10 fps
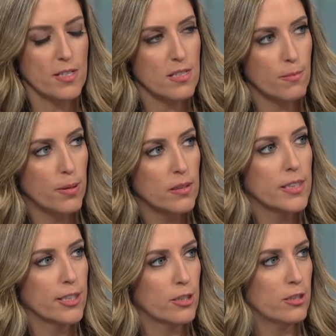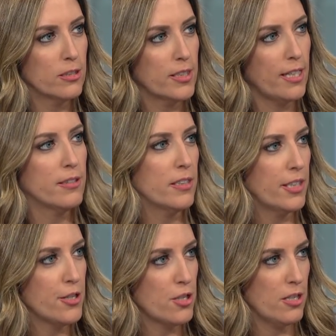is the political
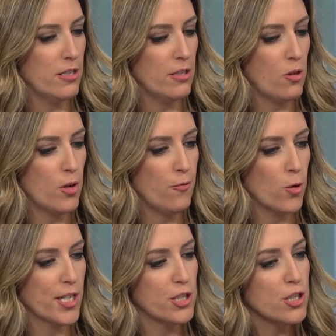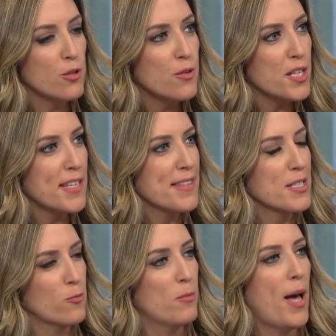calculation going forward, and do you think
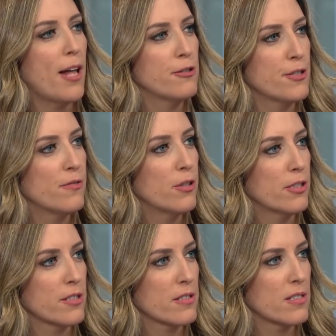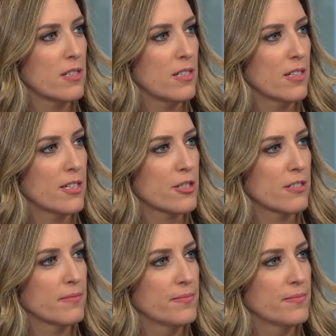this will matter to voters in the election?